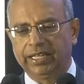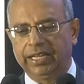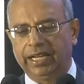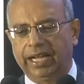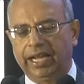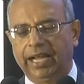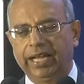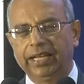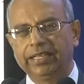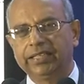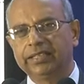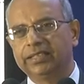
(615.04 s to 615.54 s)

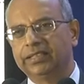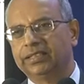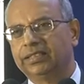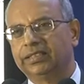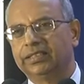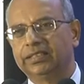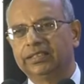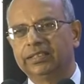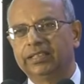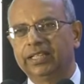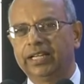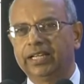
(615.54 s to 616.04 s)
and
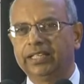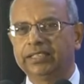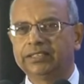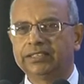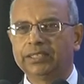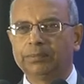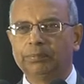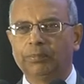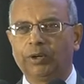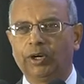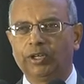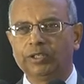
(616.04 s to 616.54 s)
there is
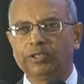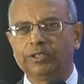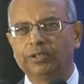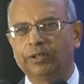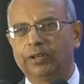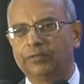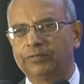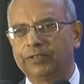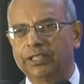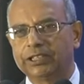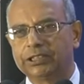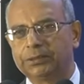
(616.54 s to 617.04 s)
a model
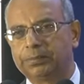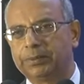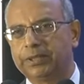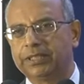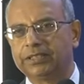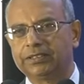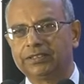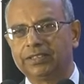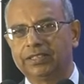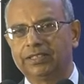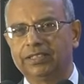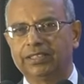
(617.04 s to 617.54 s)
of
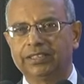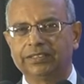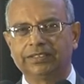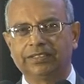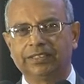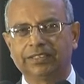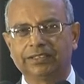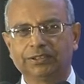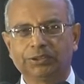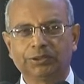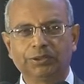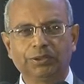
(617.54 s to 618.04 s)
aspirational districts.